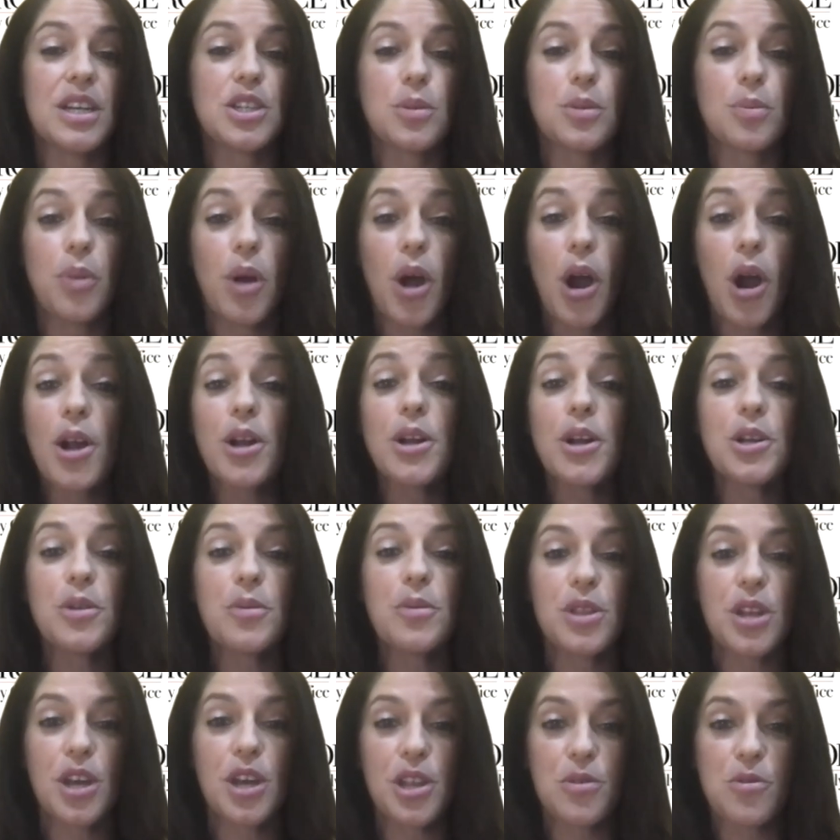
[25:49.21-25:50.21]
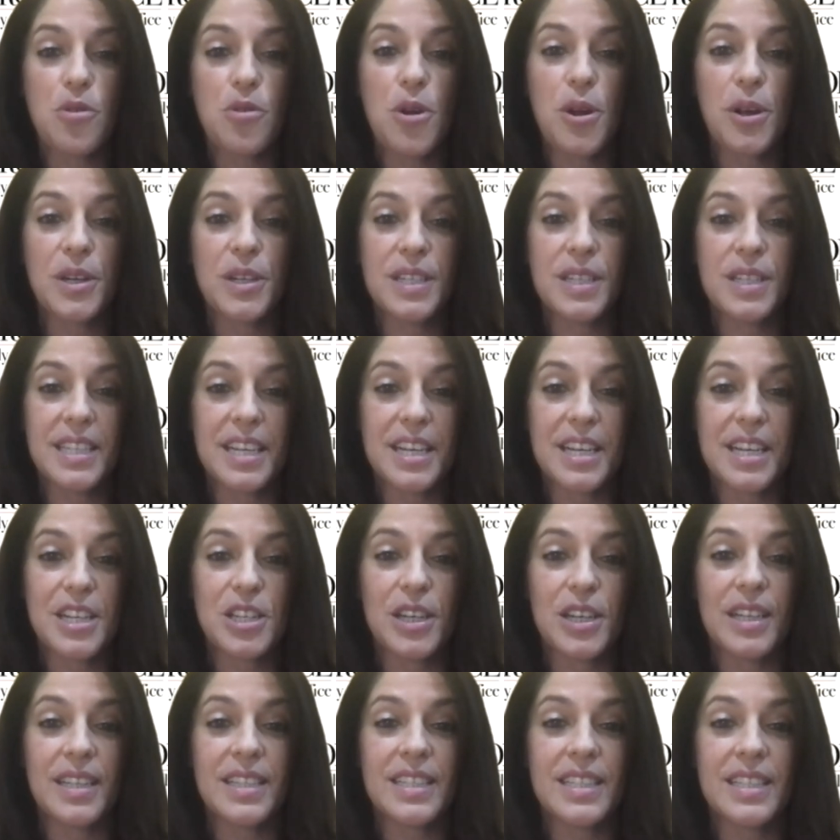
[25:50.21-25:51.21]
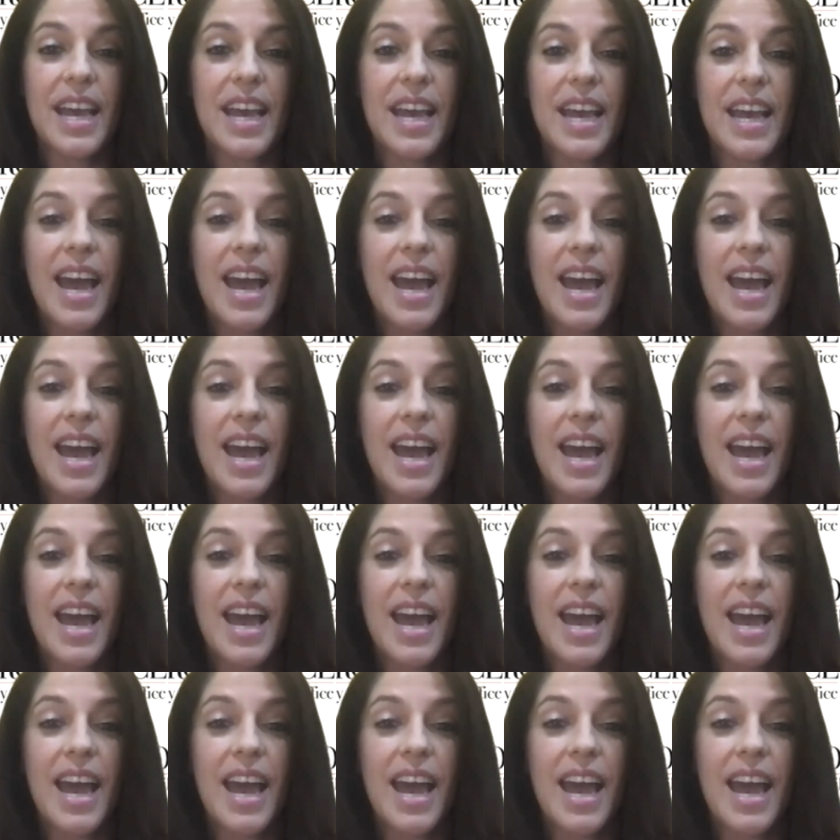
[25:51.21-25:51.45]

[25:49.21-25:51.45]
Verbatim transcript: to partner with other organizations,